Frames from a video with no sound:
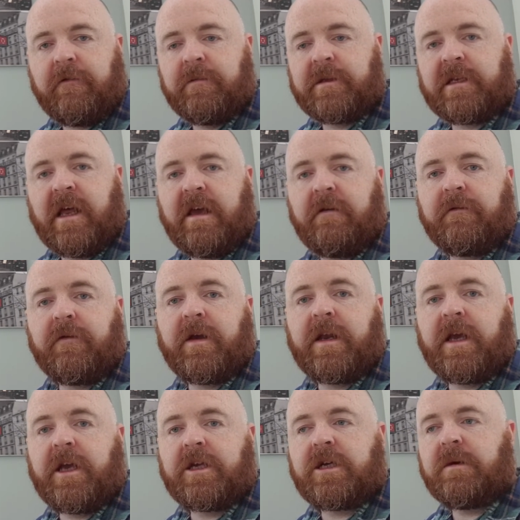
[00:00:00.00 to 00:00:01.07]
from slavery in
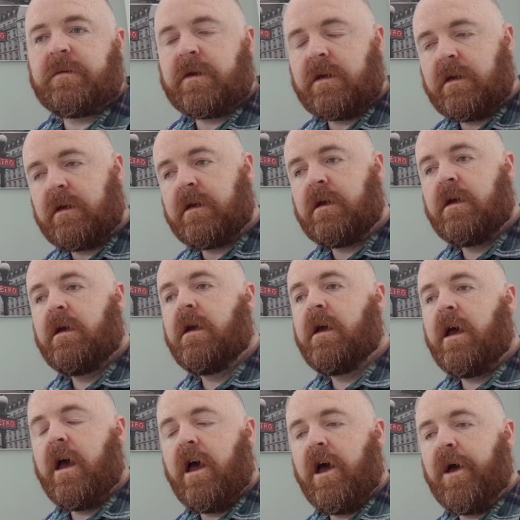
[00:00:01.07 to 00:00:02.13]
Egypt and
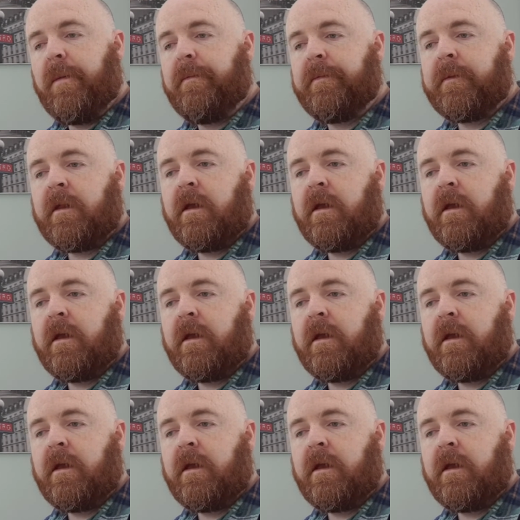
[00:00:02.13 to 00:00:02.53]
um,